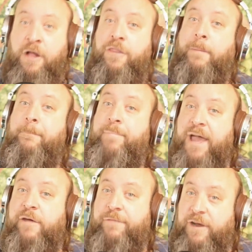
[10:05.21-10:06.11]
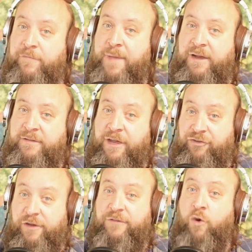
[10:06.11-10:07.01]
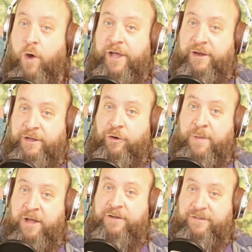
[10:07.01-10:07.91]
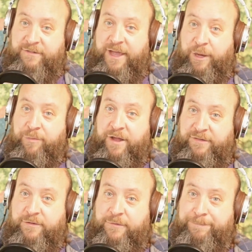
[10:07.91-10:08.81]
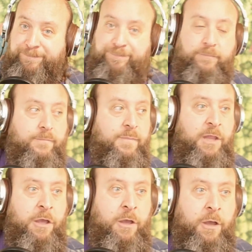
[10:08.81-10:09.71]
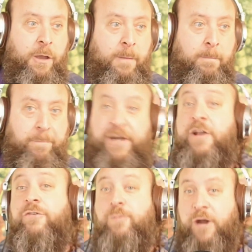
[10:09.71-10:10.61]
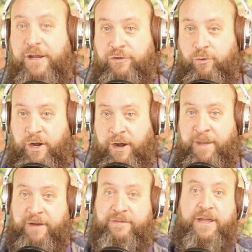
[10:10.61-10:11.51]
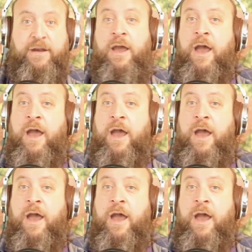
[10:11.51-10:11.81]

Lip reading: The benefit of meditation is quieting your mind and staying present. But here's what I do when I meditate.